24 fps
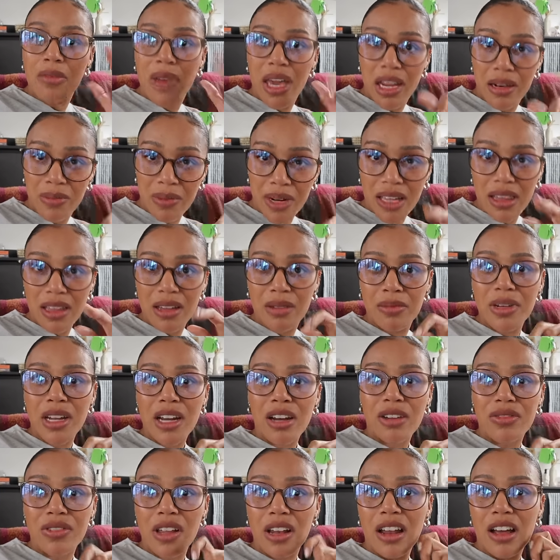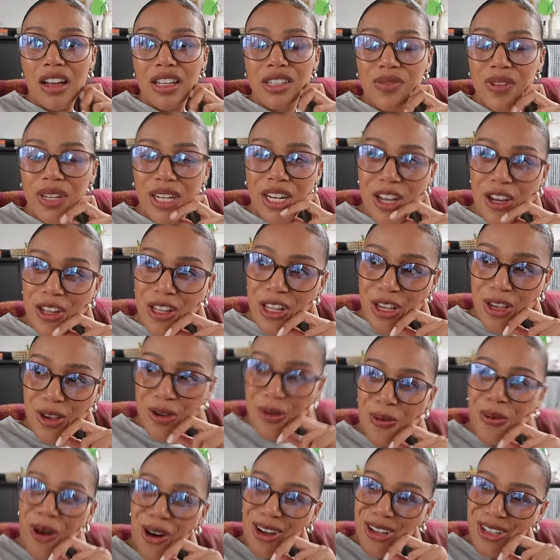made my thumbnail for the last video that
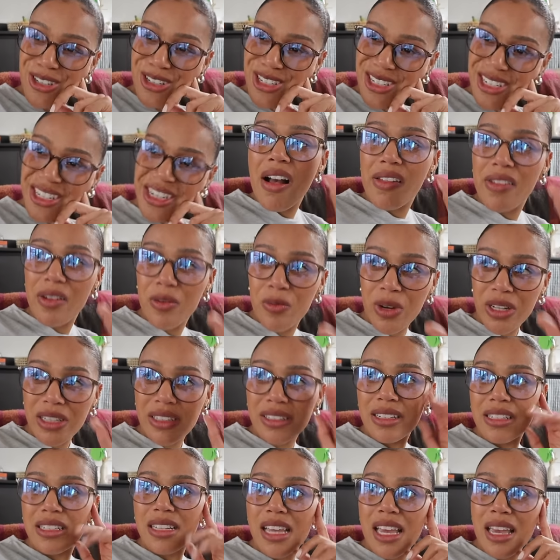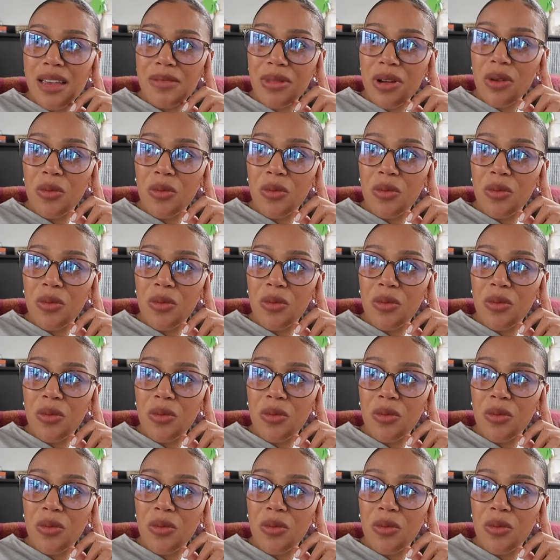you watched, and then went to sleep.